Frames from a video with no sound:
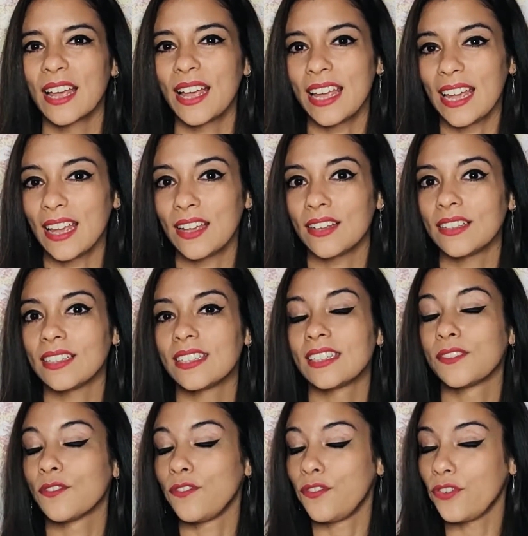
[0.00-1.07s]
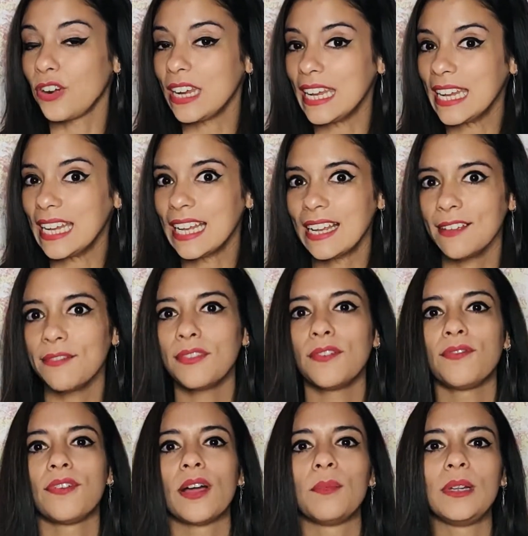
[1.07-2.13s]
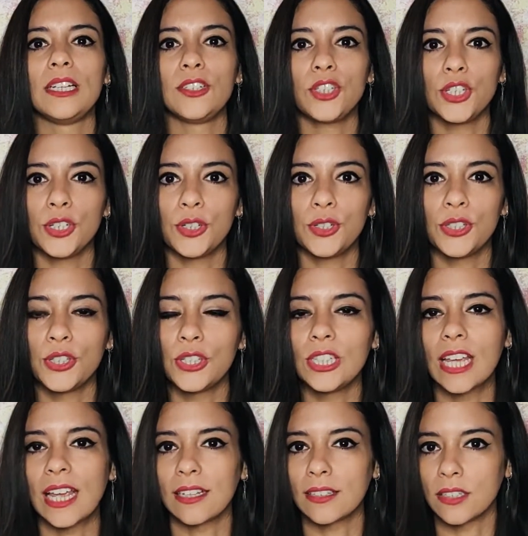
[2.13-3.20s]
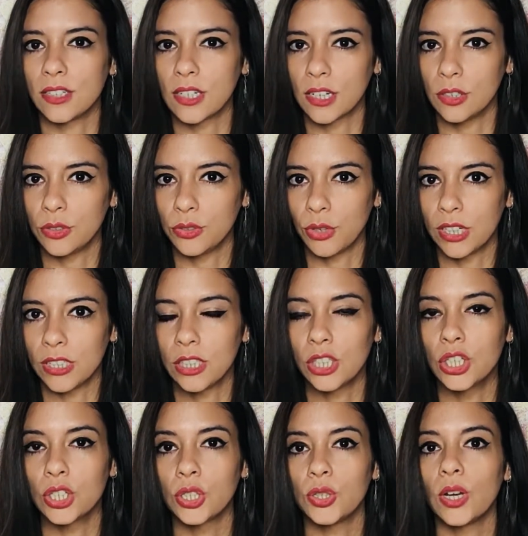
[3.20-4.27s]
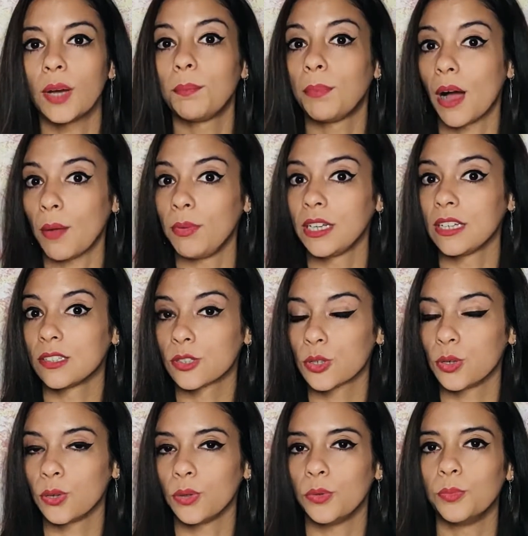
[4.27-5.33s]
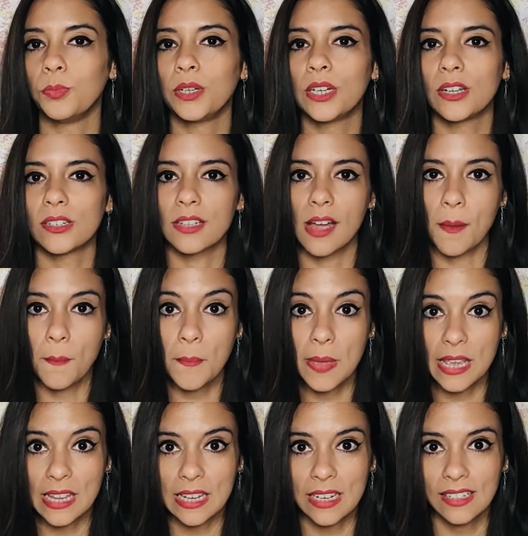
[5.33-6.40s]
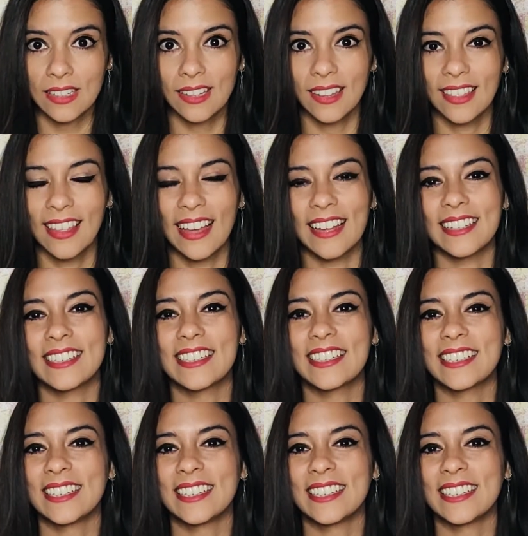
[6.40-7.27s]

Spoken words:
It is free if the family choose to take the children to a public school, because that means that